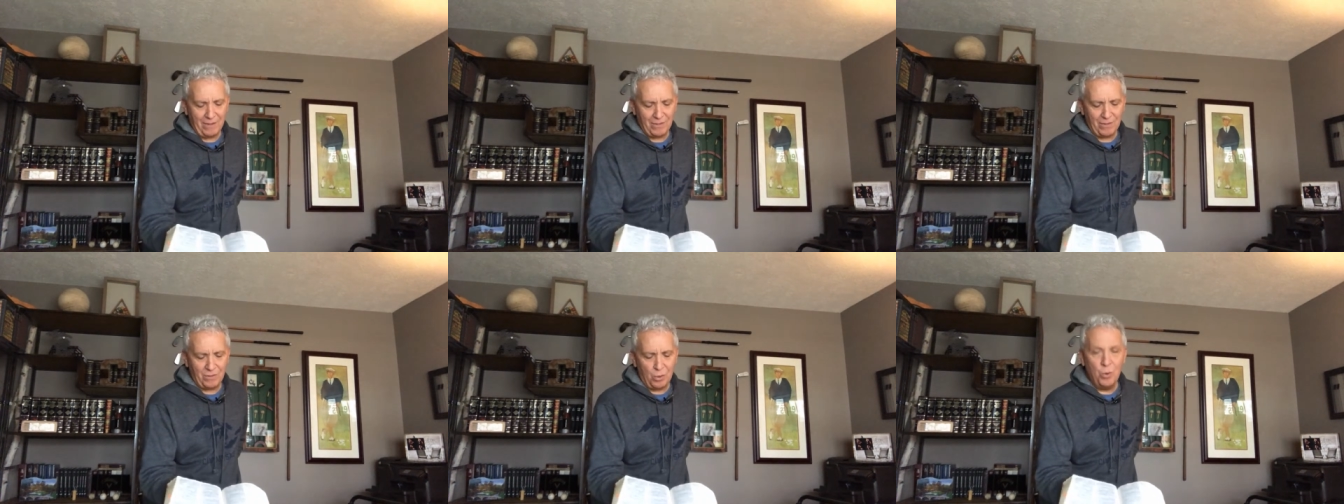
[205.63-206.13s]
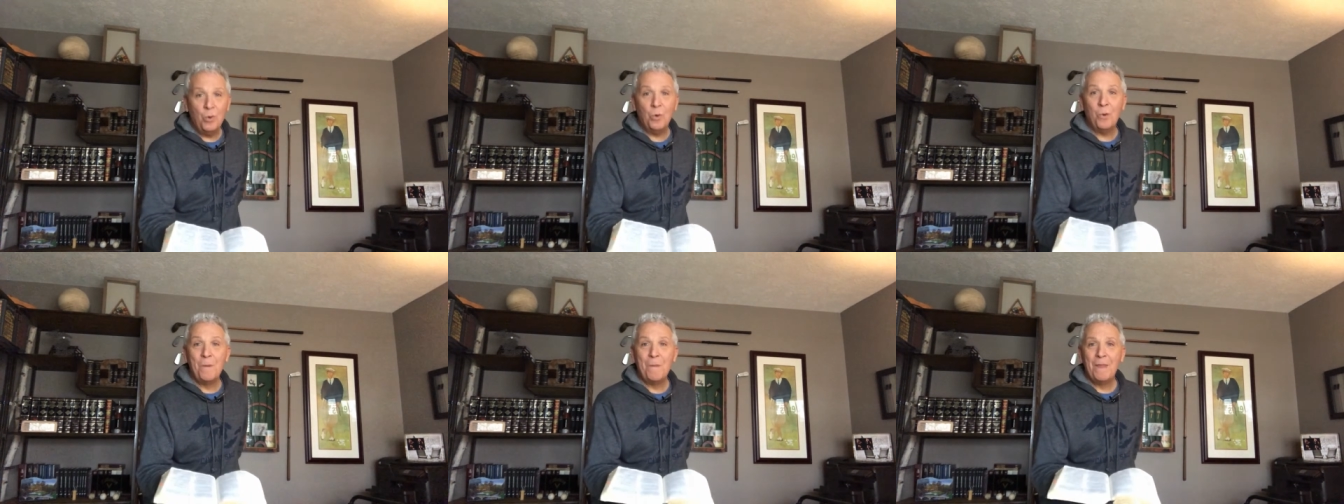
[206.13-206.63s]
It says,
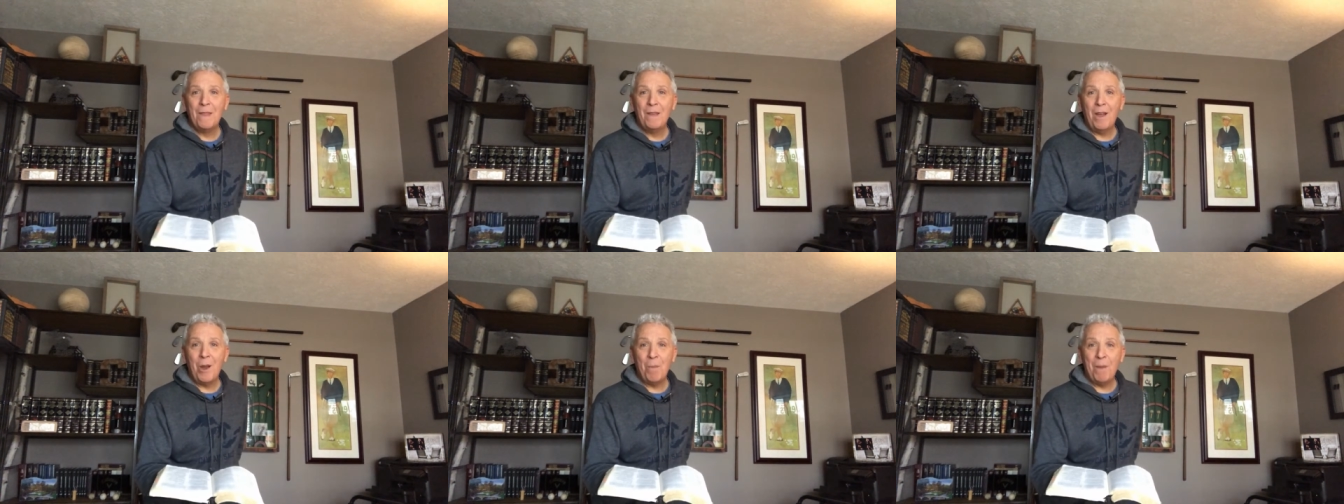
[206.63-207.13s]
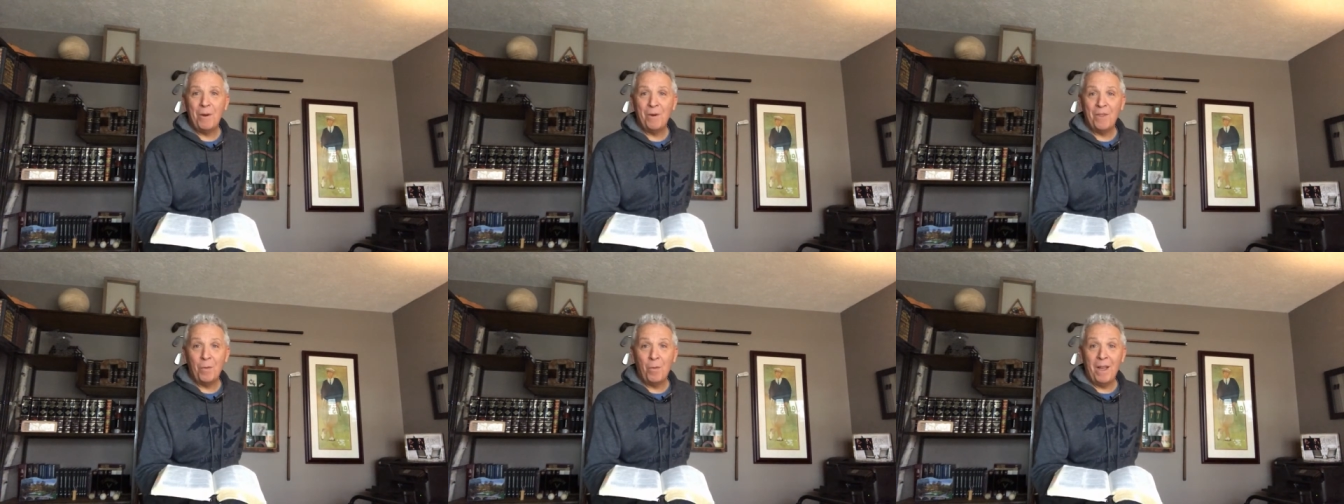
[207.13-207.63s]
Two are
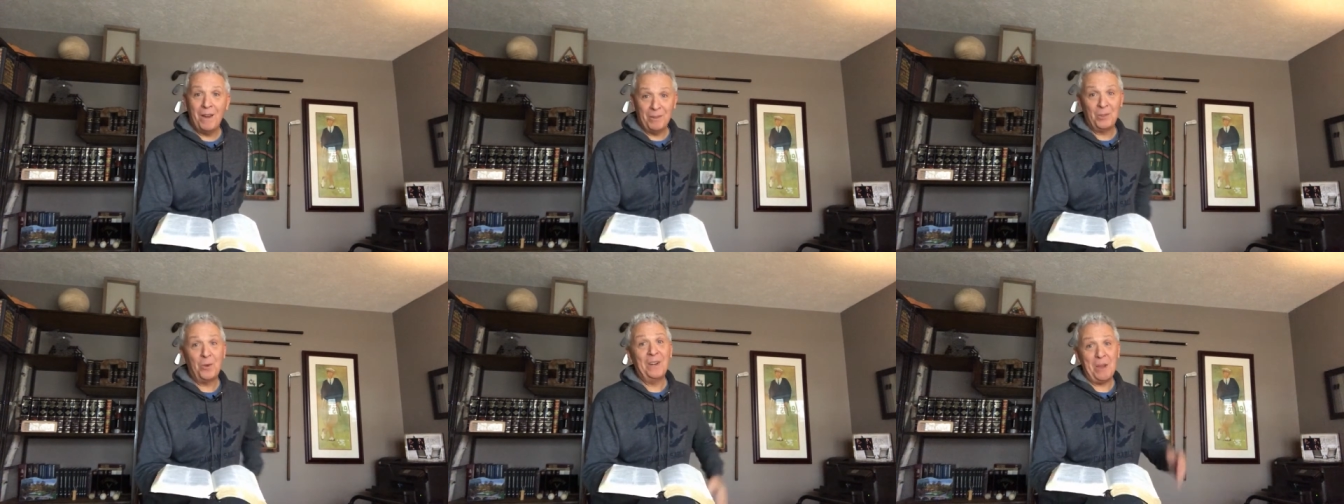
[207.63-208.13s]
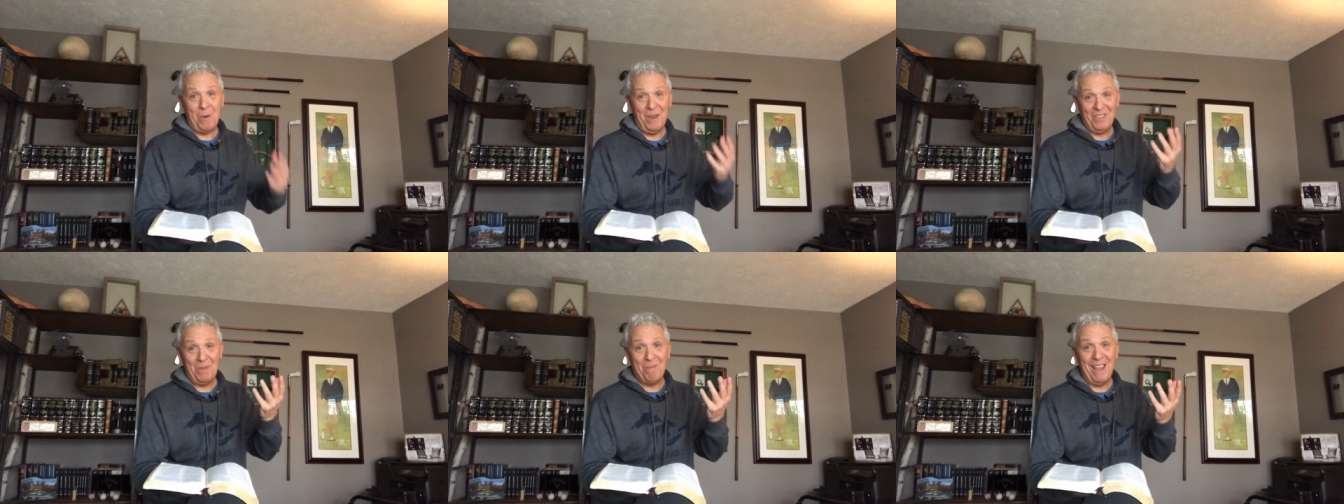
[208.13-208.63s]
better than one. Certainly it
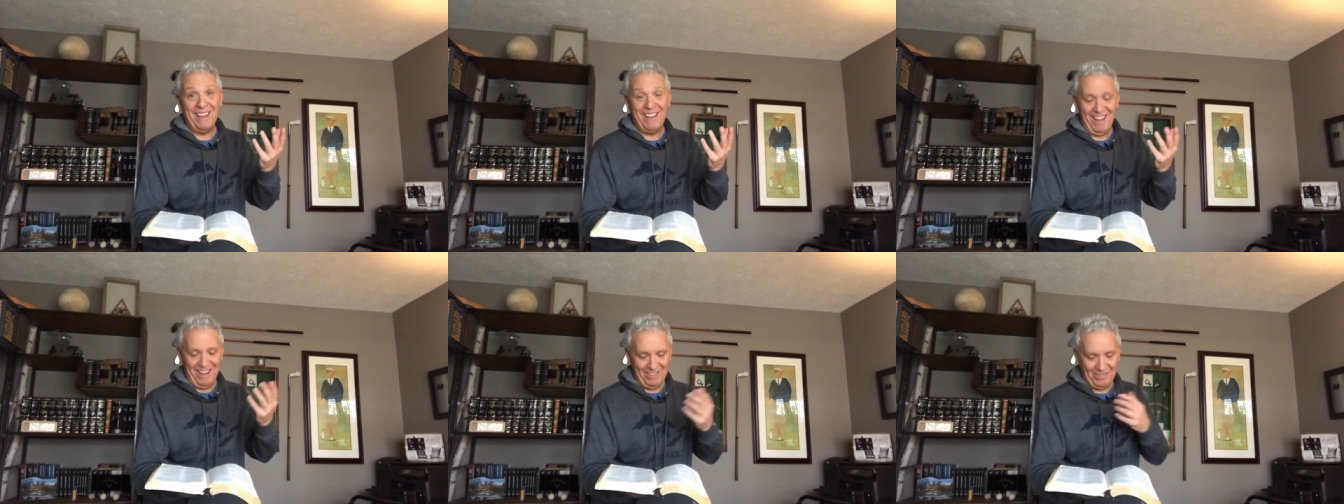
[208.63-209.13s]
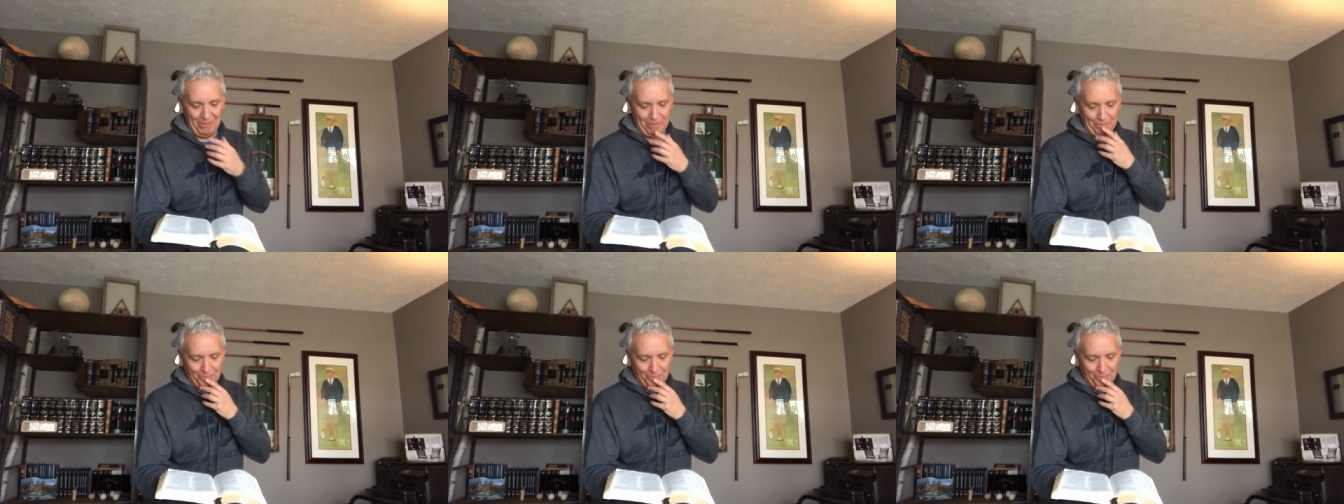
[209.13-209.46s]
was in my case